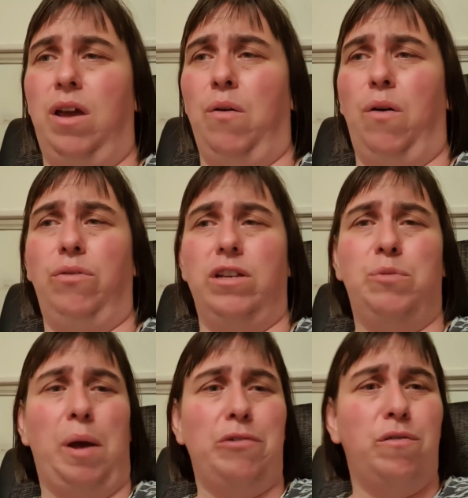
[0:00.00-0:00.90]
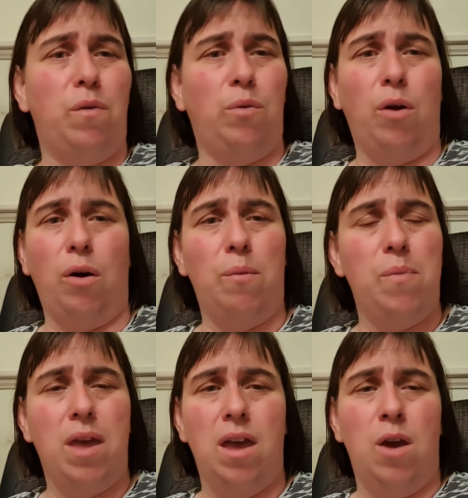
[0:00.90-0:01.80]
on the spectrum or not,
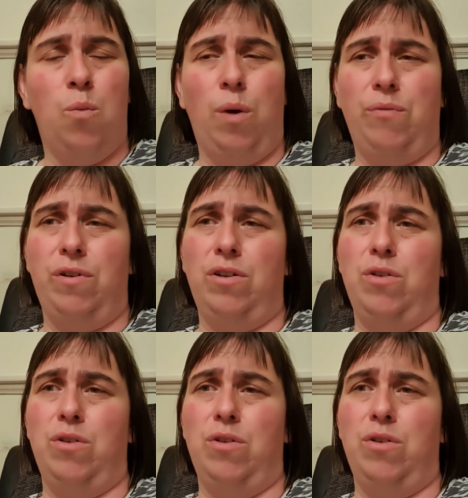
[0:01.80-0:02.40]
whether you